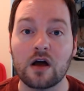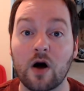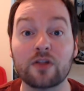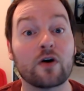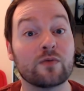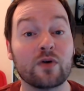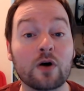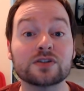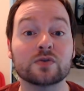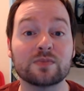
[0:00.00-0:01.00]
Although it
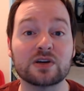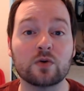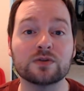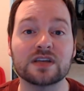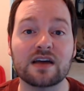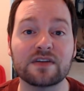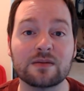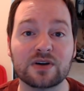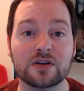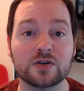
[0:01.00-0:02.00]
also would be cool to have
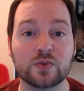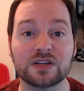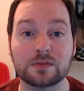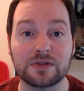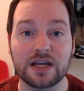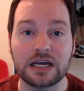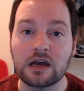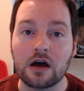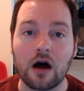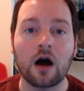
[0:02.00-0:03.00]
anybody who's willing to play
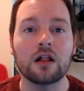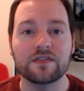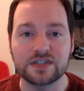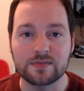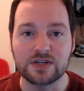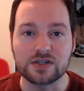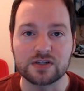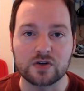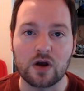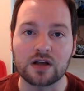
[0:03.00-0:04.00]
all of the submissions
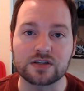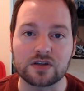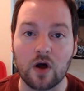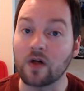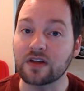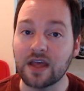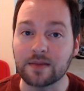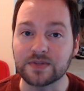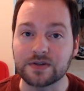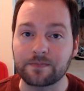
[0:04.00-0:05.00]
across all the
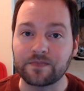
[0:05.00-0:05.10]
games.